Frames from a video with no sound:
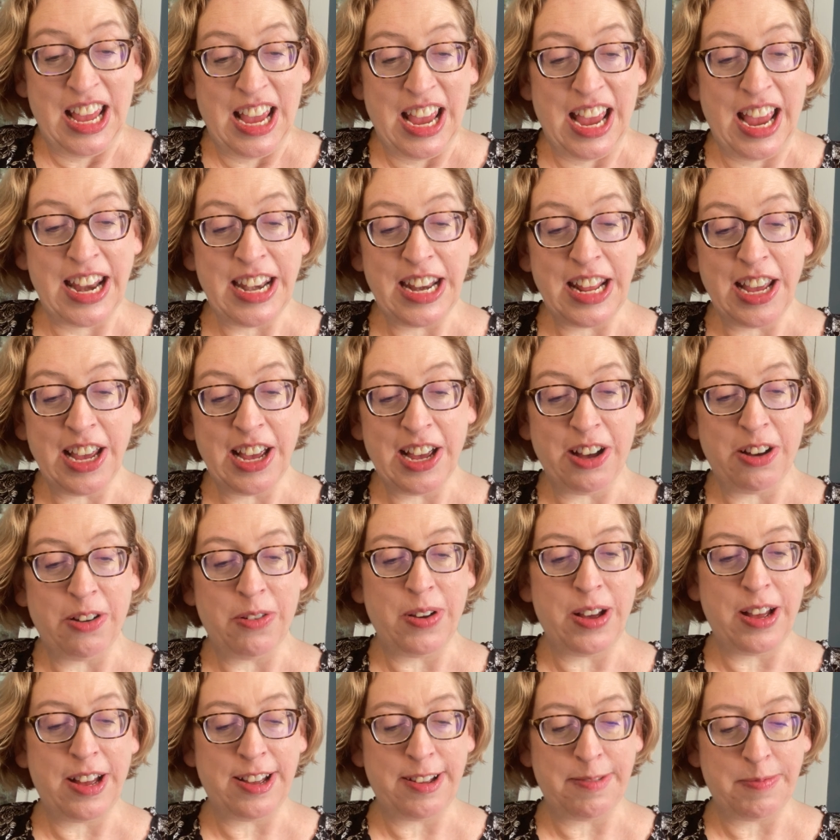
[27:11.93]
Anyhow,
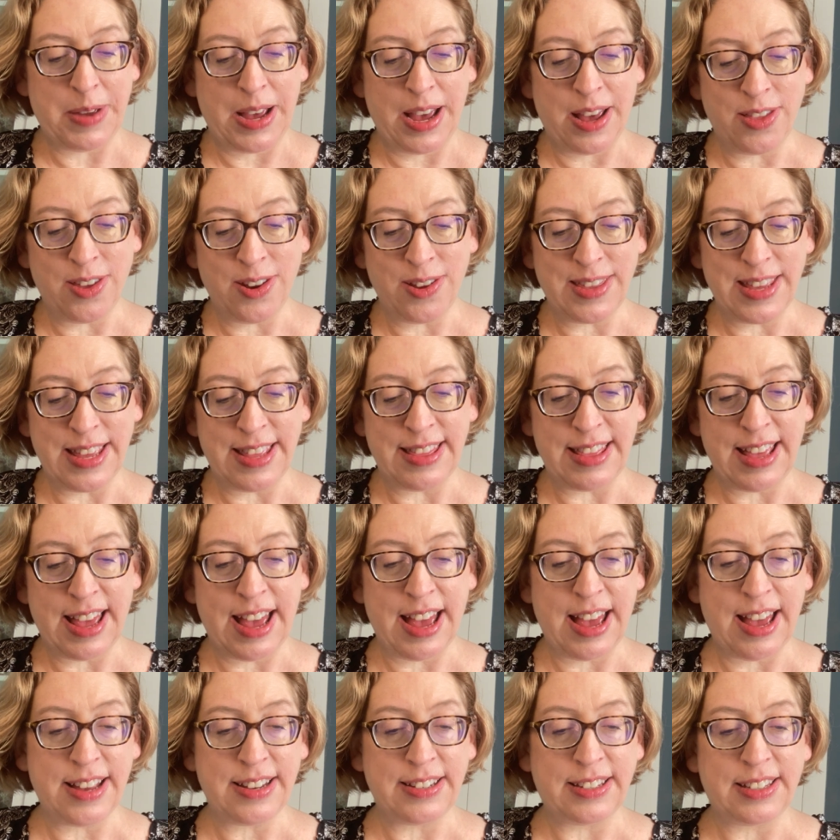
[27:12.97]
other than
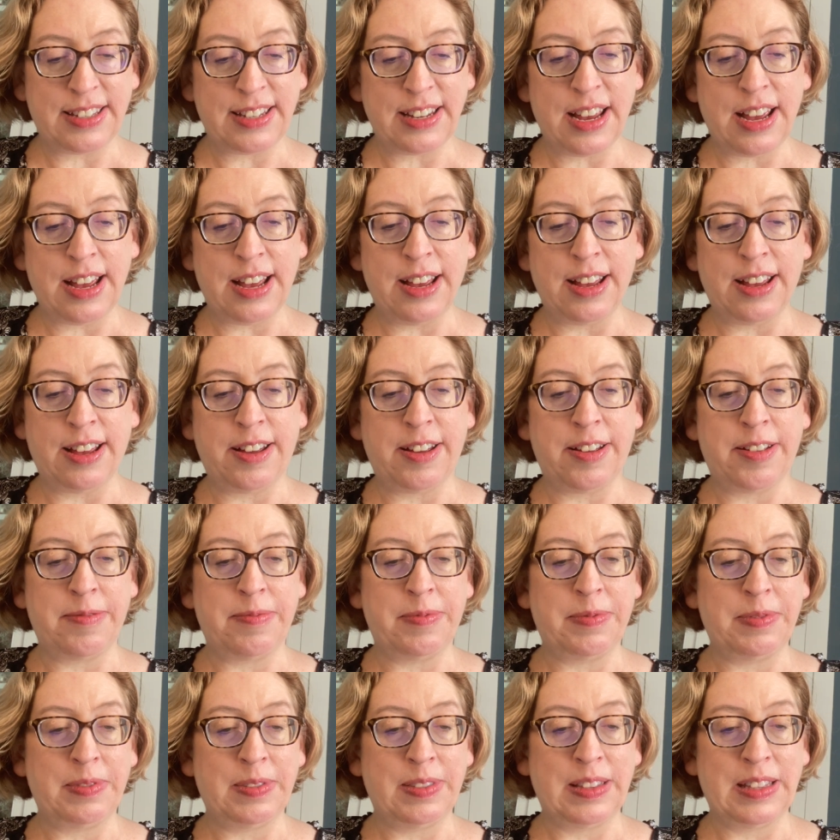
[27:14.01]
that,
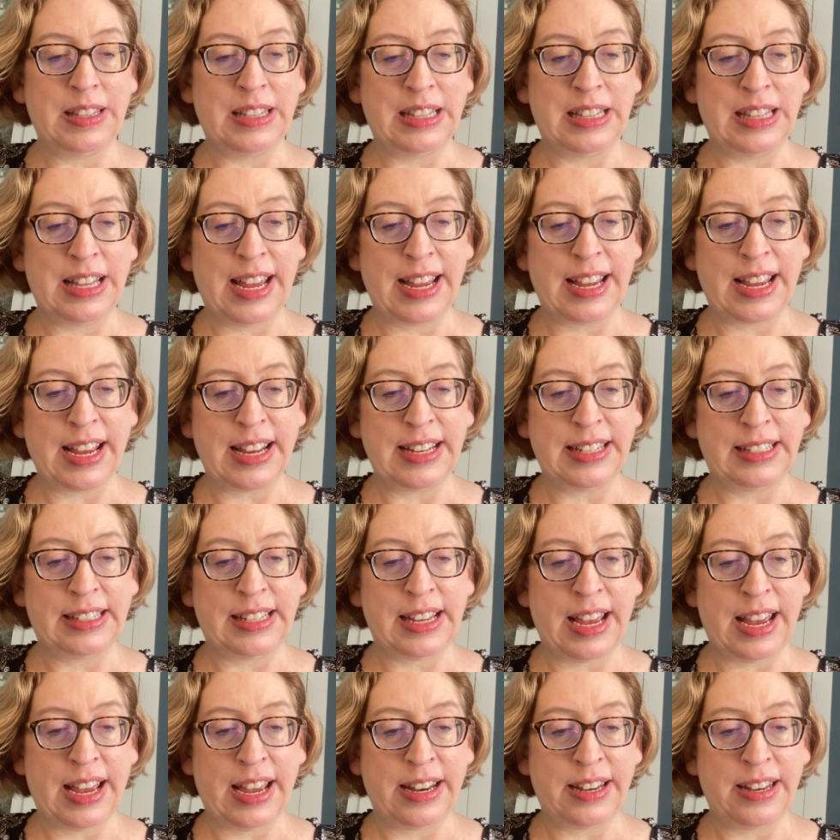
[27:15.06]
like I
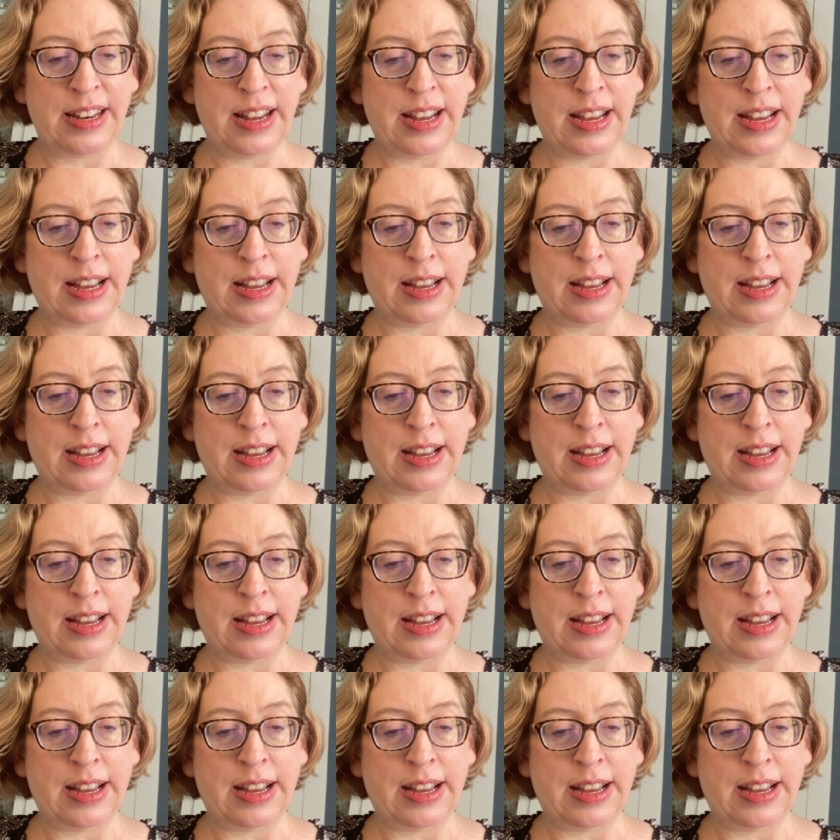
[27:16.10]
said,